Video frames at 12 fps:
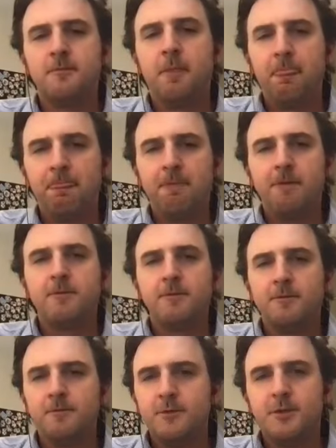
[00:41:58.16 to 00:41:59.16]
So
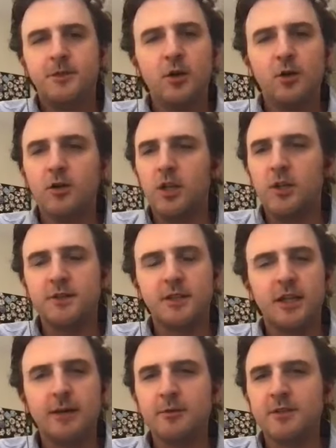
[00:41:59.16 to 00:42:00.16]
close. So close.
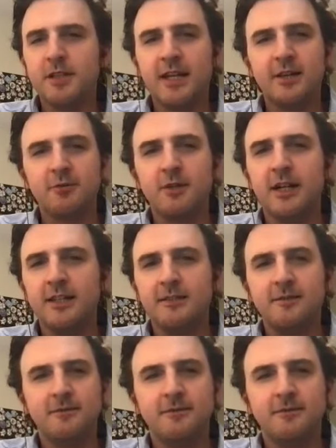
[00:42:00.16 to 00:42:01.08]
He almost got it right.